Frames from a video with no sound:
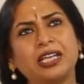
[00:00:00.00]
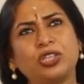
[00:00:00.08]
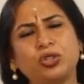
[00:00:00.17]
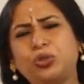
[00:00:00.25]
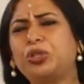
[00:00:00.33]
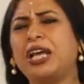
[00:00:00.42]

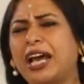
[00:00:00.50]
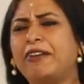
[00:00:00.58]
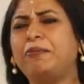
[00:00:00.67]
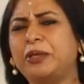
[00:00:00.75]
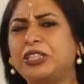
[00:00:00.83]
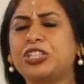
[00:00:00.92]
it could
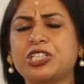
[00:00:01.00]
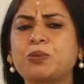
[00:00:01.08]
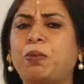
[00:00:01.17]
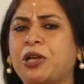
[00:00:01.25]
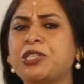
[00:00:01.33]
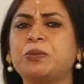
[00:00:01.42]
have been
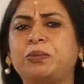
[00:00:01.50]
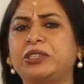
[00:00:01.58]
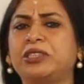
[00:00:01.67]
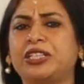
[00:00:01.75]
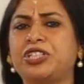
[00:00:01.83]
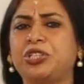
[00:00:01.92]
just
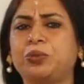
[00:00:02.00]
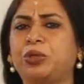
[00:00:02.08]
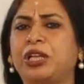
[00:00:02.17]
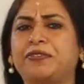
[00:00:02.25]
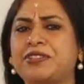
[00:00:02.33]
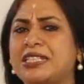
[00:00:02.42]
possible that she
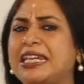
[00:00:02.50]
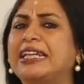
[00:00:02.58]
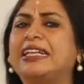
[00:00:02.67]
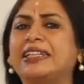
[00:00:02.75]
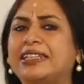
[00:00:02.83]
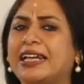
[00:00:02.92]
would have
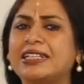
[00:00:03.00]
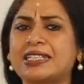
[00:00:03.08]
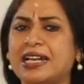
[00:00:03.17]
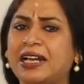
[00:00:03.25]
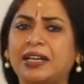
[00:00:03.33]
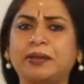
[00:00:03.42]
stayed at that
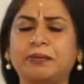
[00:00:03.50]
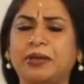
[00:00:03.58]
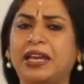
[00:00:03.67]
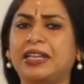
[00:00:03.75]
time